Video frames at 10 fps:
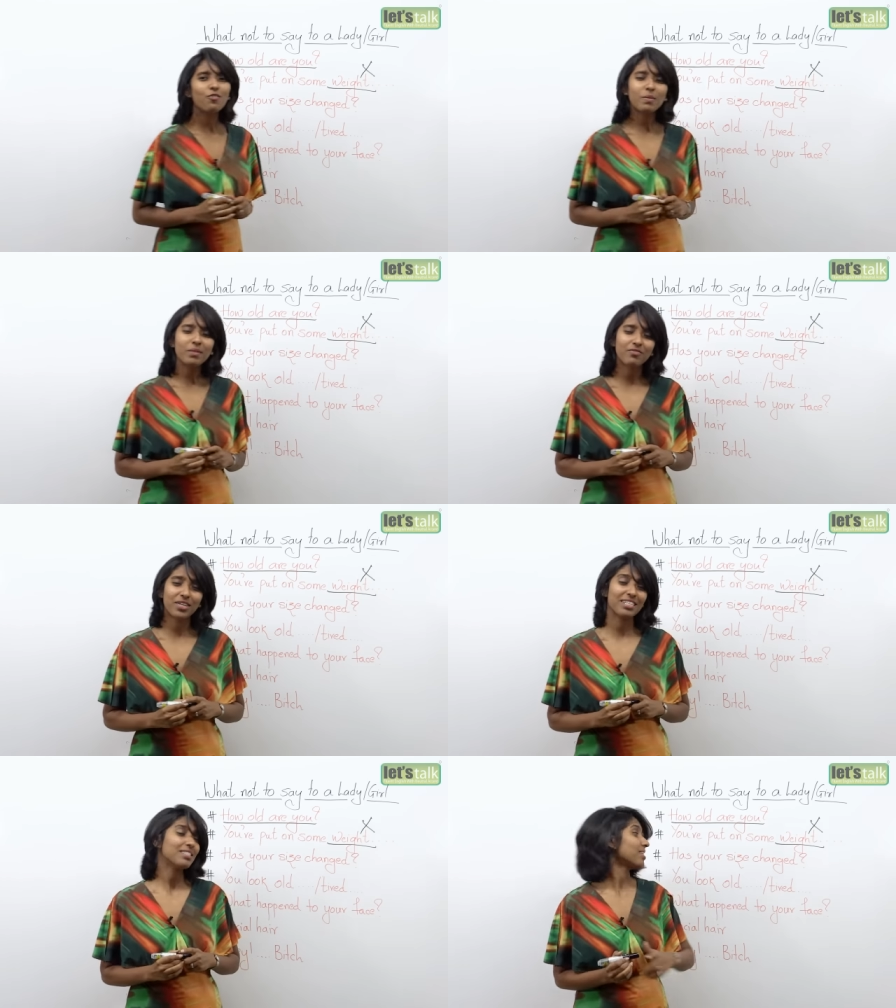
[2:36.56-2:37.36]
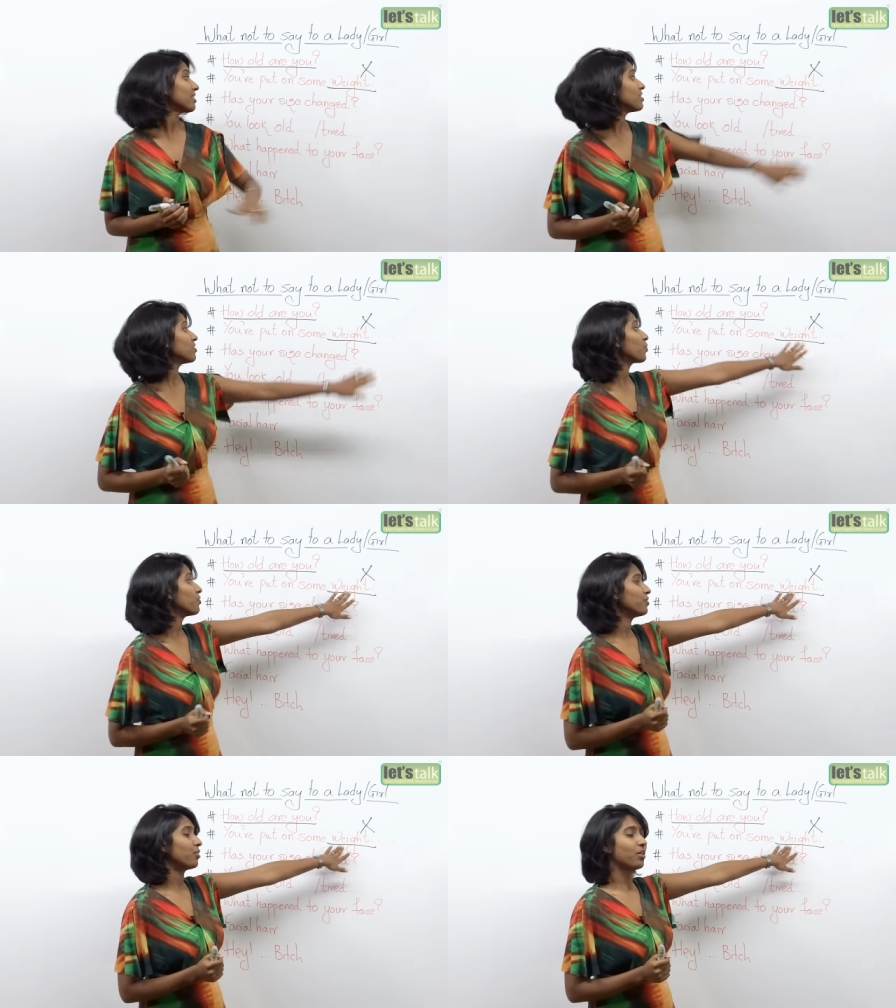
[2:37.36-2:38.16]
of people are very sensitive
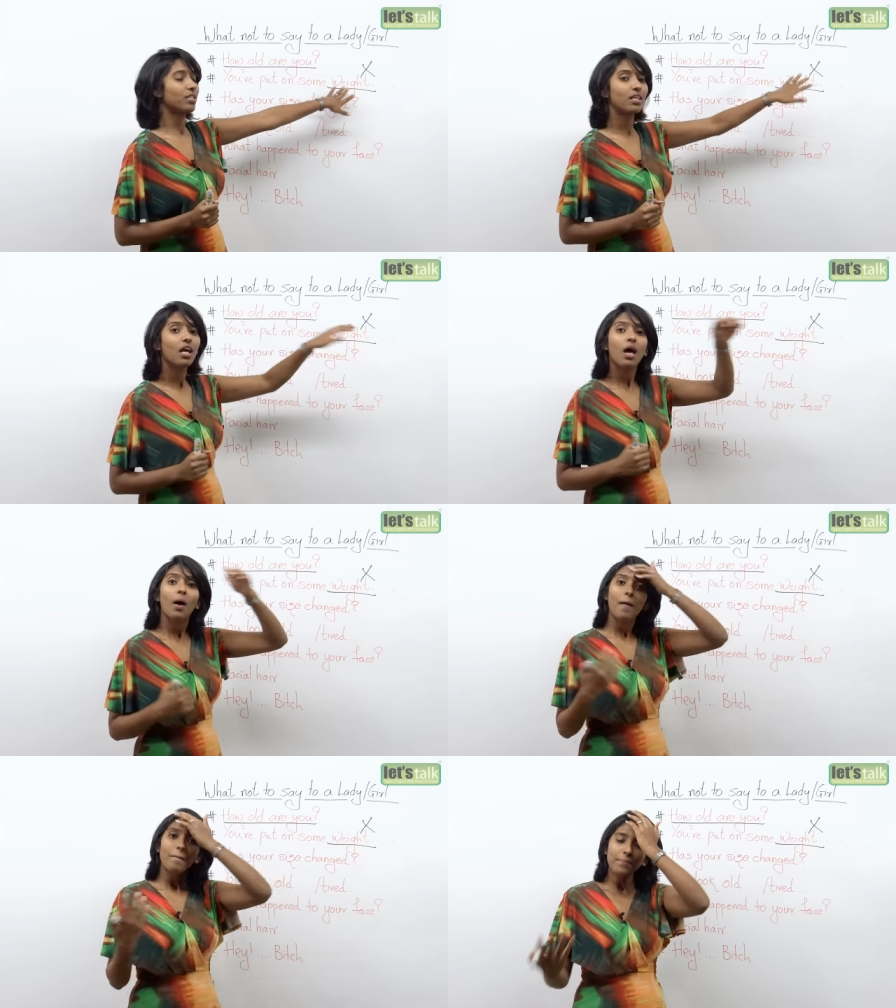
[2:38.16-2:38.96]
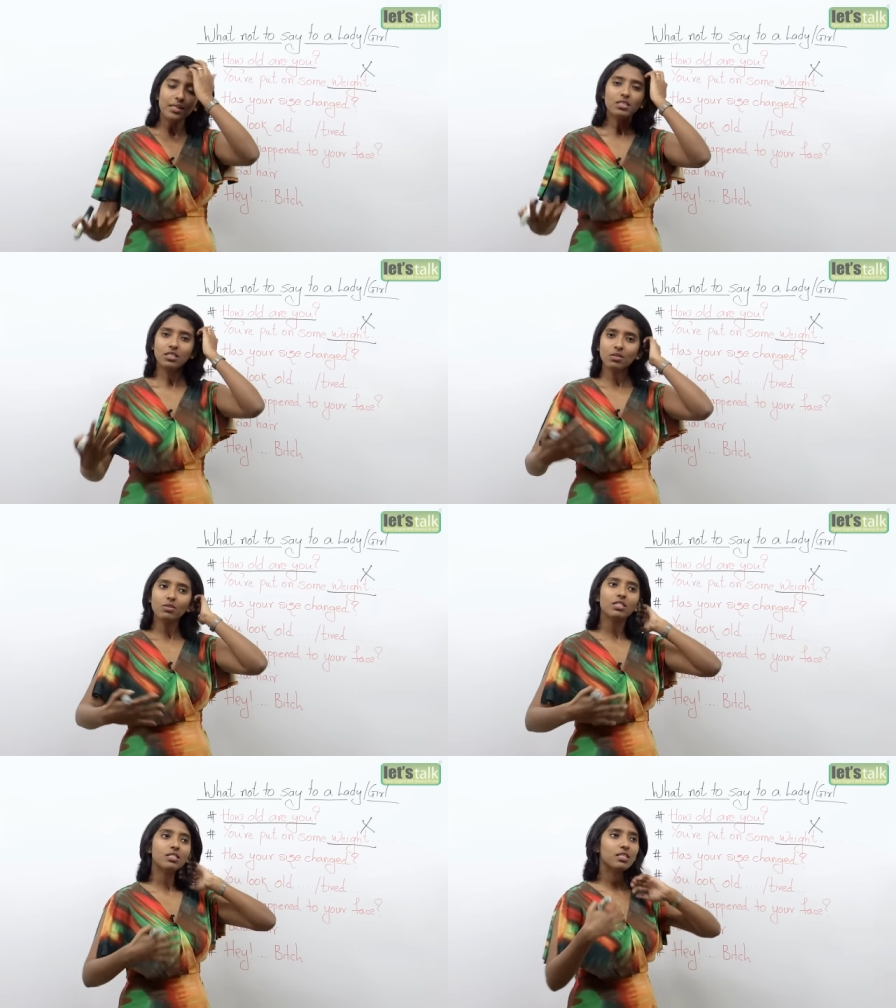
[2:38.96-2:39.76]
to this. But you
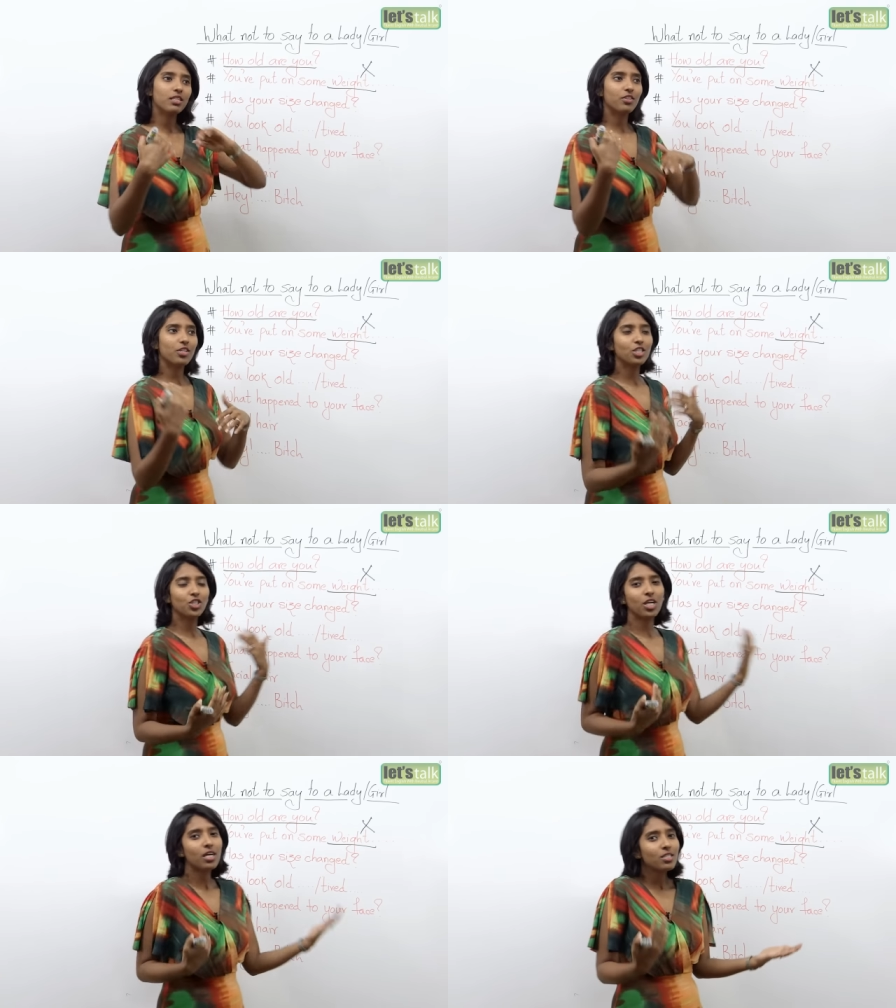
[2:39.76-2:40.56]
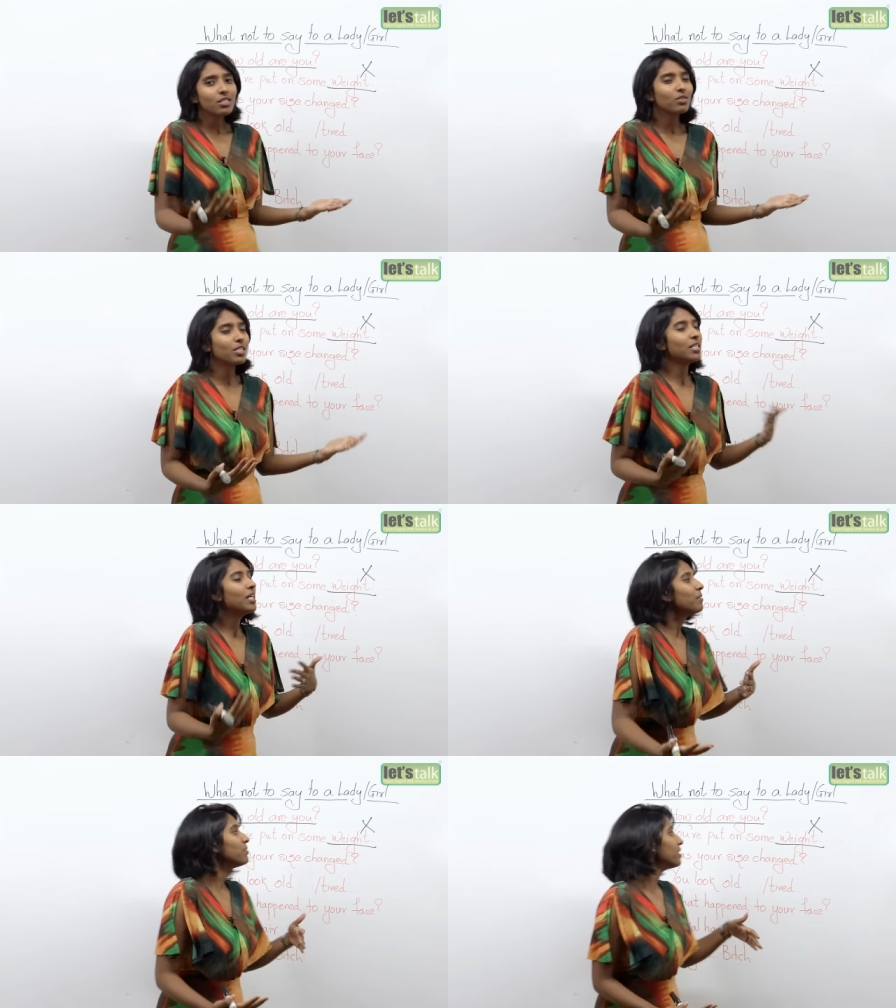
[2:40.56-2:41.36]
know, there are times
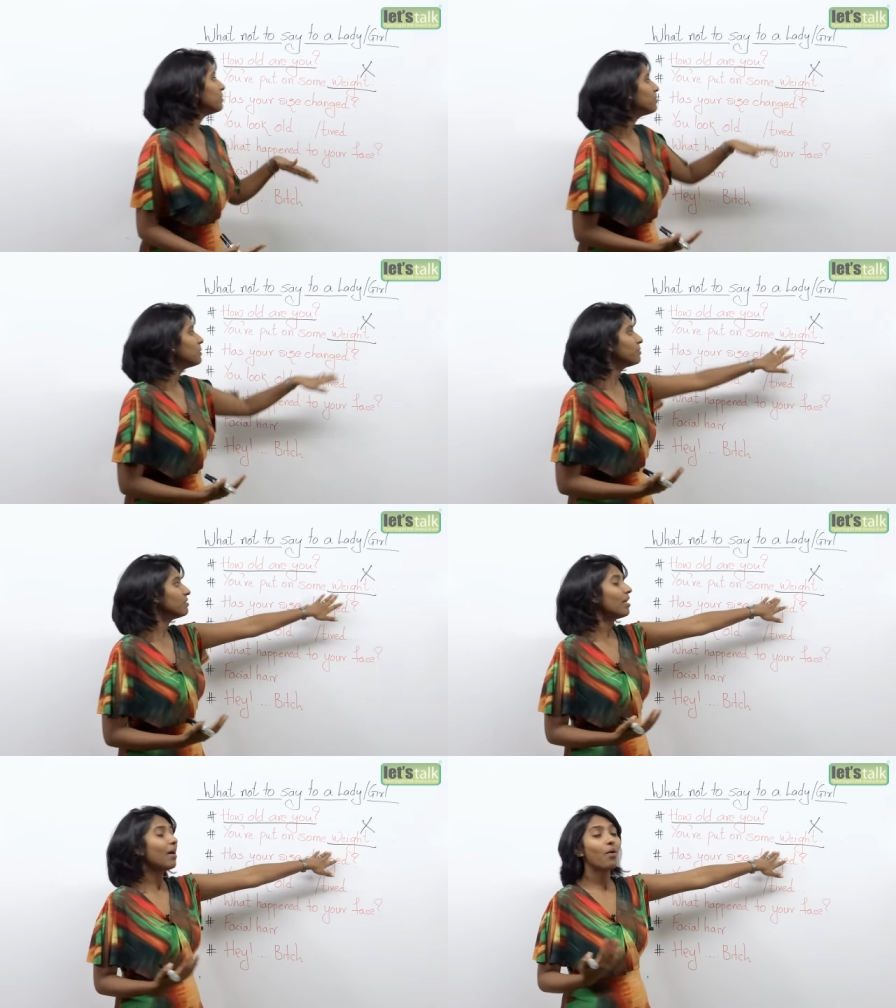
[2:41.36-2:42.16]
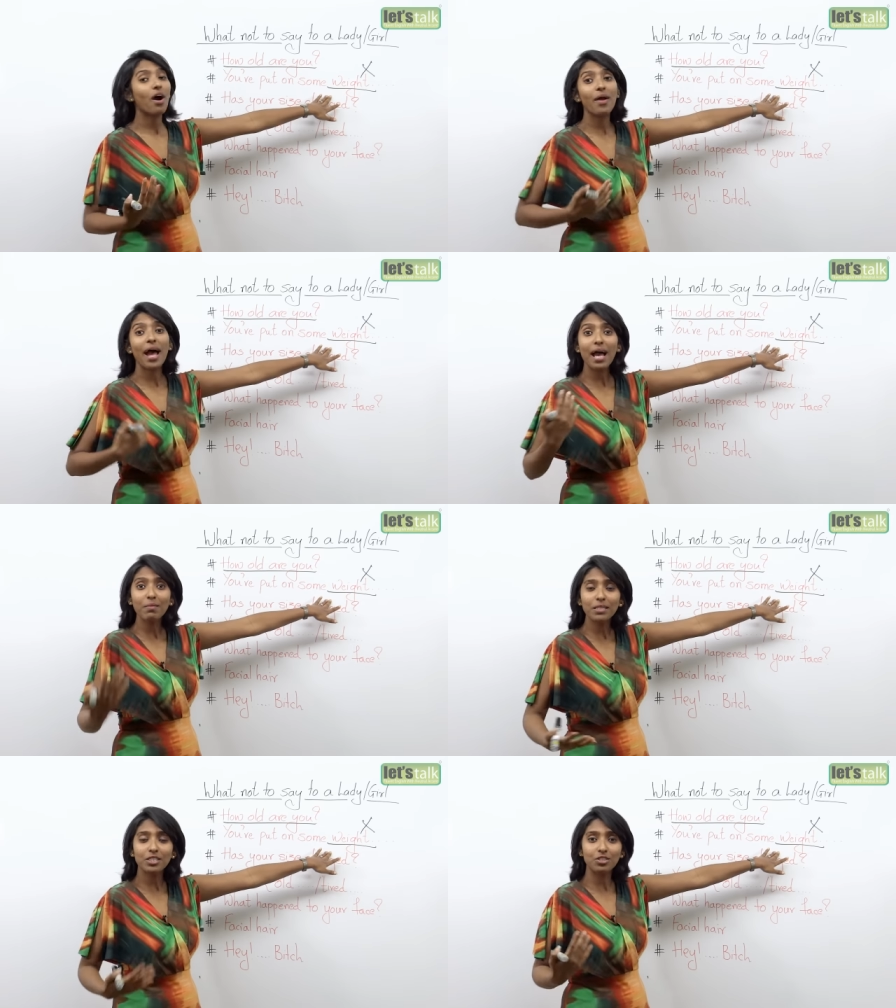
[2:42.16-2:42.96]
when people are
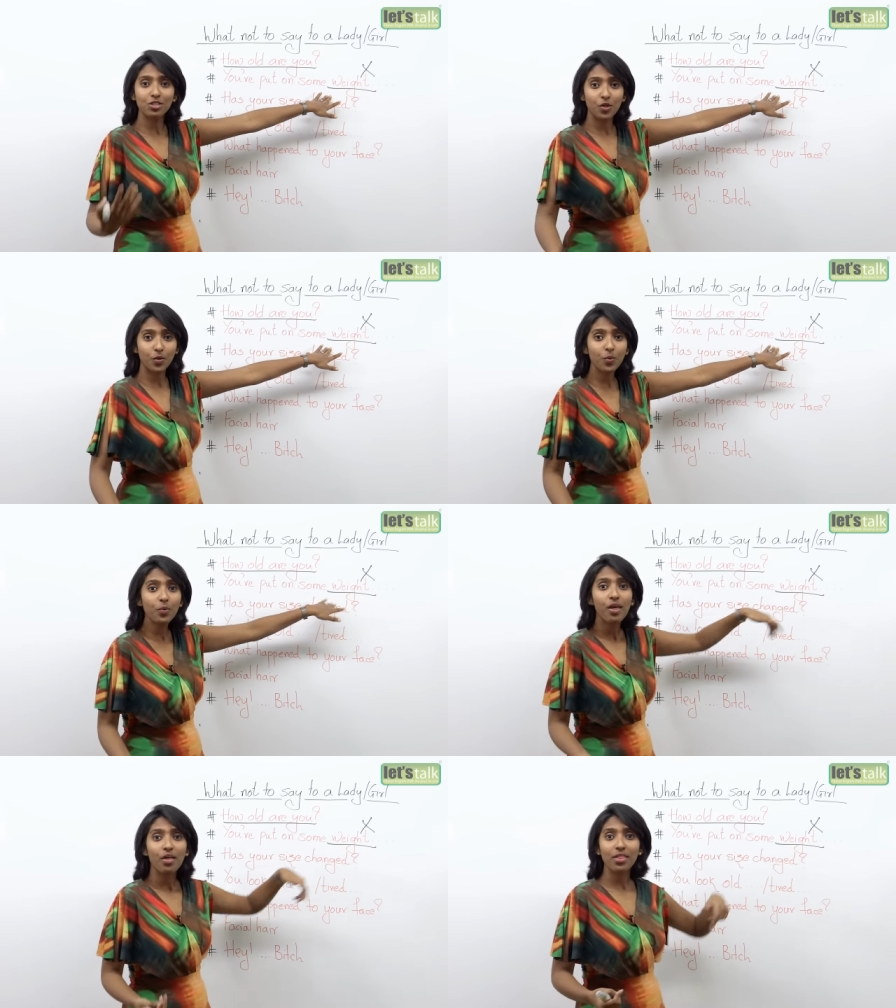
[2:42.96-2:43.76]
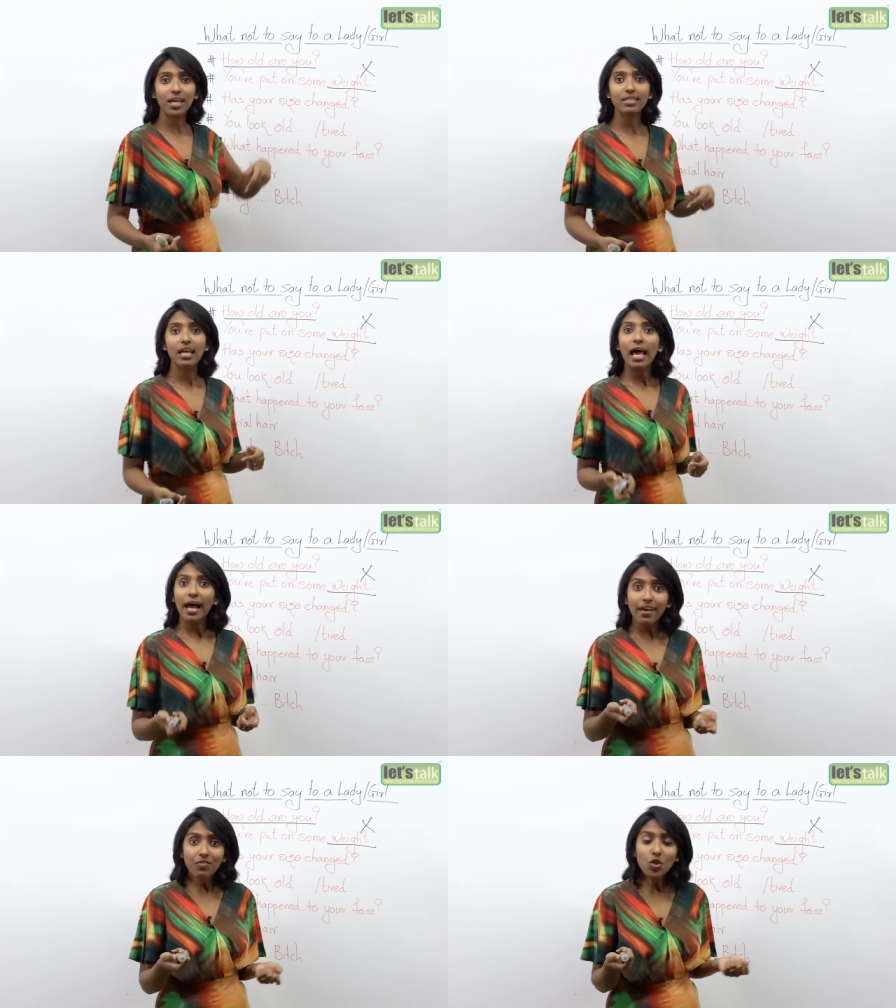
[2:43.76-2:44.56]
happy to know that,
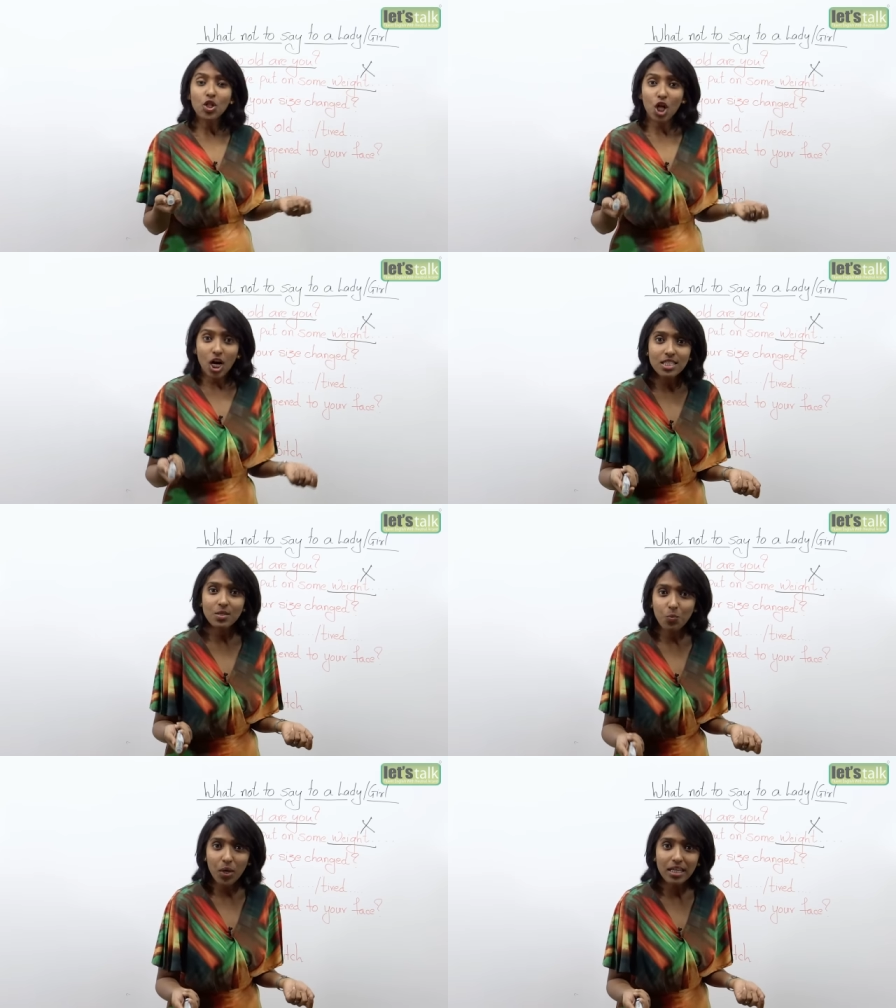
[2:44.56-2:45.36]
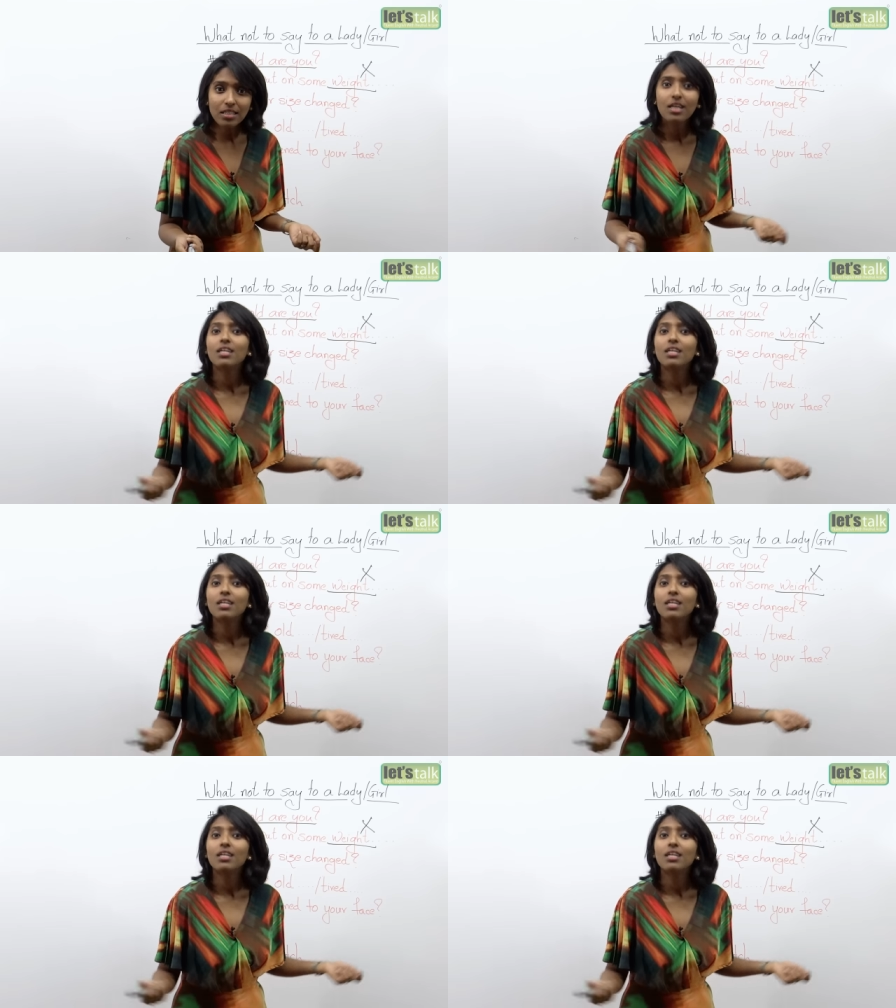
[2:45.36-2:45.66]
have you lost some weight?